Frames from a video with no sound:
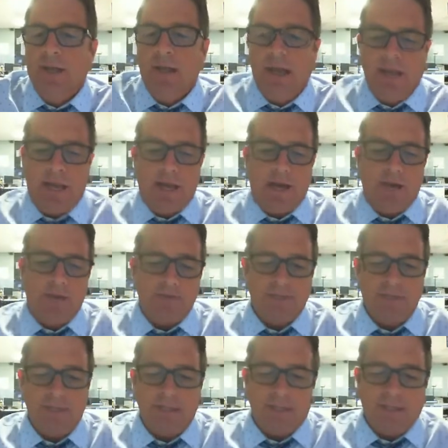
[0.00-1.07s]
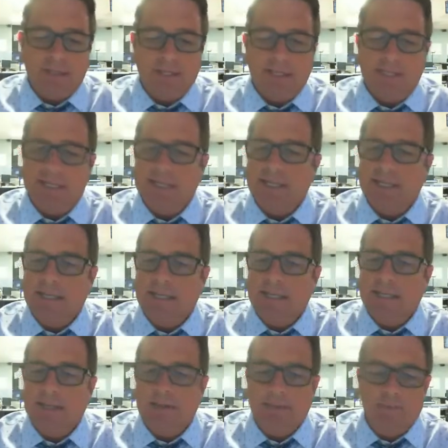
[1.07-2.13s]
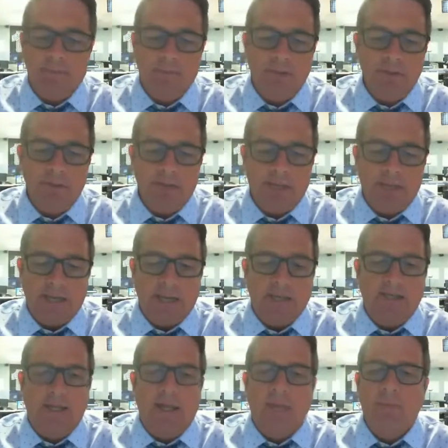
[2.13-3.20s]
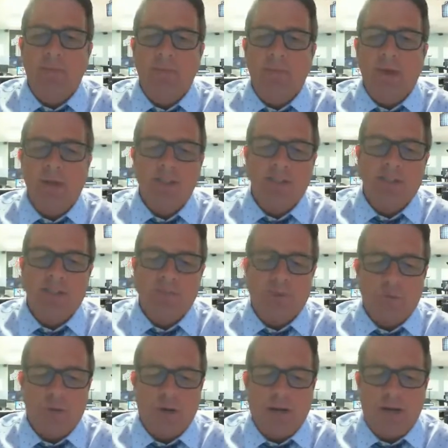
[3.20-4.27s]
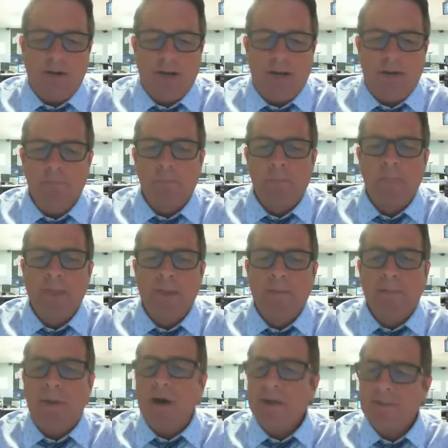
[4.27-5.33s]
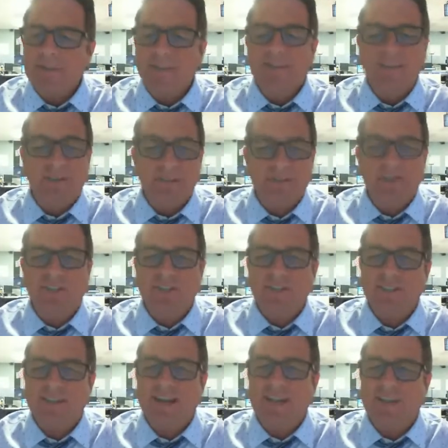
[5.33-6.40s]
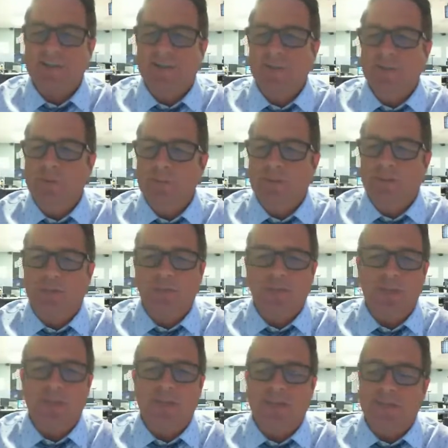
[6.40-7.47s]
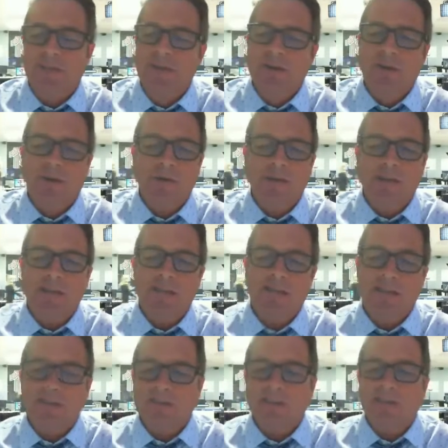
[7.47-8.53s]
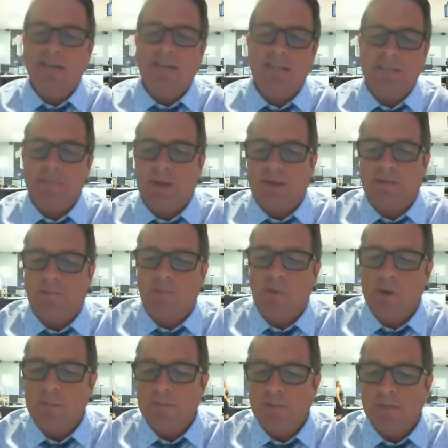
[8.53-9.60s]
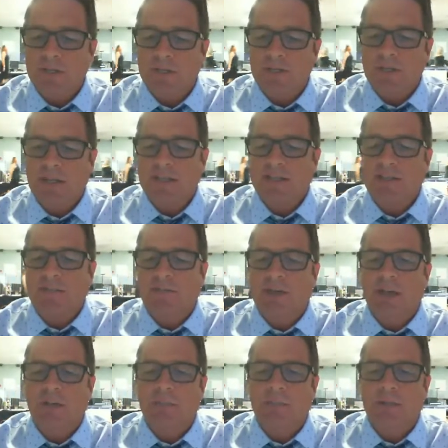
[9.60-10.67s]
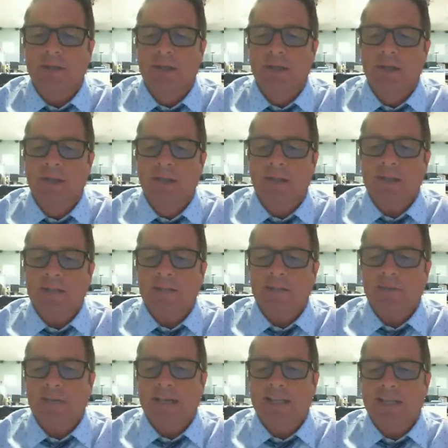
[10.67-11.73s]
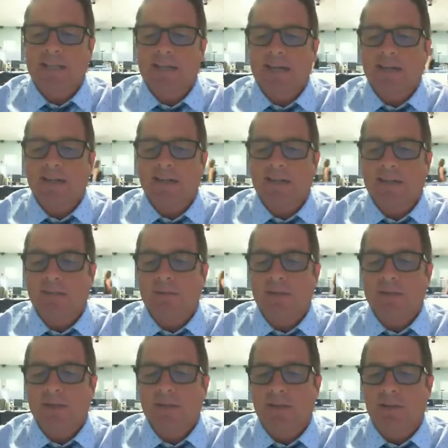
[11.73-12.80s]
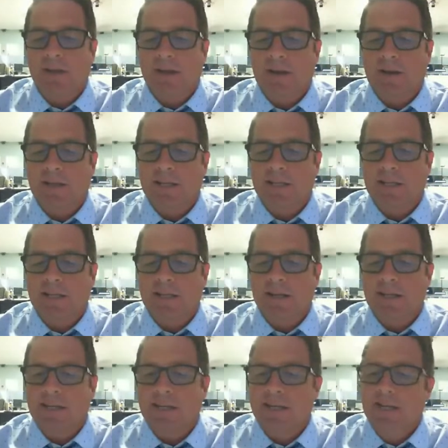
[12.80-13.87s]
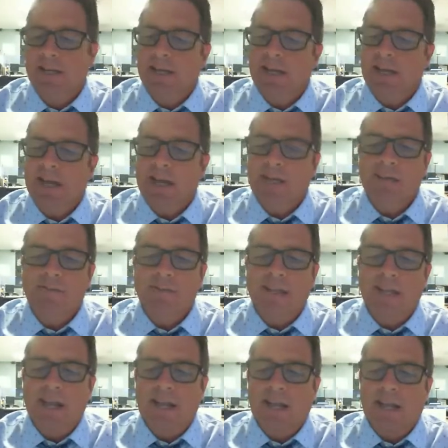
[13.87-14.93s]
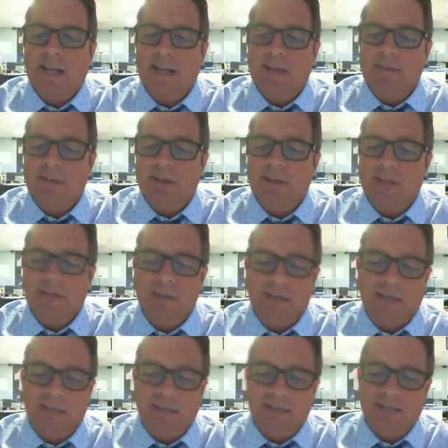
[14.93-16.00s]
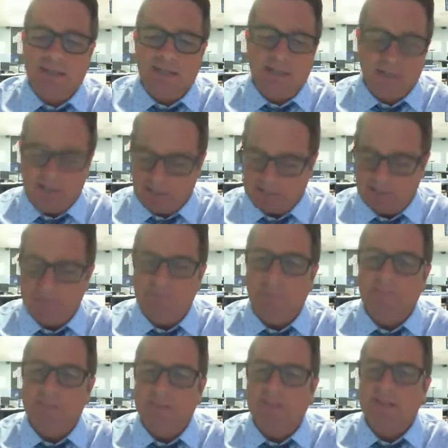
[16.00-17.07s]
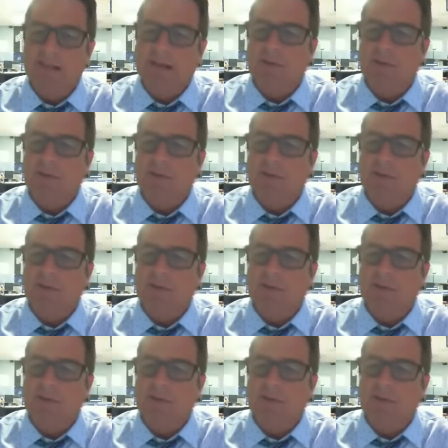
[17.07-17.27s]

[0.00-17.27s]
out in the middle Atlantic now. We've been watching this for a while now. Model's still just not doing much with this. Hurricane Center says it has about a 40% chance of developing. That's when it gets out into this particular area in here, and even then, I gotta be honest, it's just there's not a whole